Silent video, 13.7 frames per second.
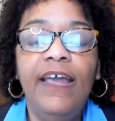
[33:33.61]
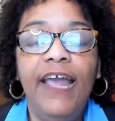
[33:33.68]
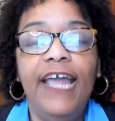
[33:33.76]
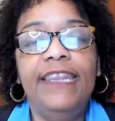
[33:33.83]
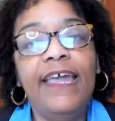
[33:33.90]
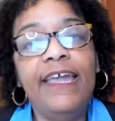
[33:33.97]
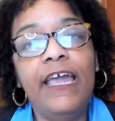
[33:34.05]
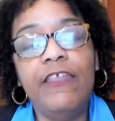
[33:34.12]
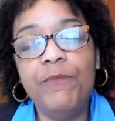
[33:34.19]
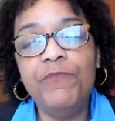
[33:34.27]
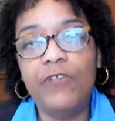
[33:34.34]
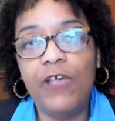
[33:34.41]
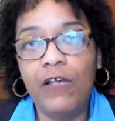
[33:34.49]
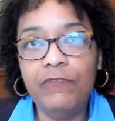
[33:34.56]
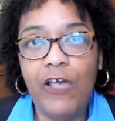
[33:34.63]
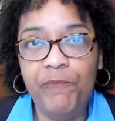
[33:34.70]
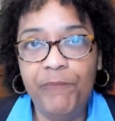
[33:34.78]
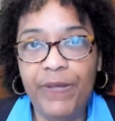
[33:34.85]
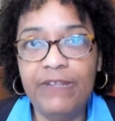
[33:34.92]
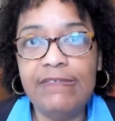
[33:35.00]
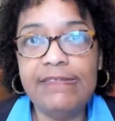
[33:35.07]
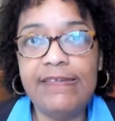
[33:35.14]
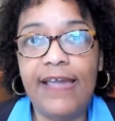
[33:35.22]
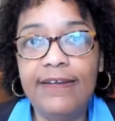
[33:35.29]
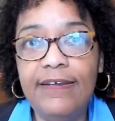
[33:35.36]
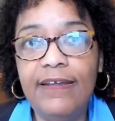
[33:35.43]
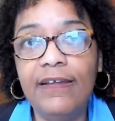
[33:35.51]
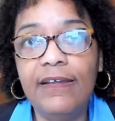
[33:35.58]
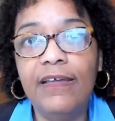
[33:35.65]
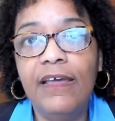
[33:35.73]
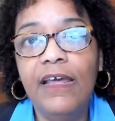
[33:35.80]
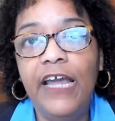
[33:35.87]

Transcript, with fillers: and they themselves have been studying,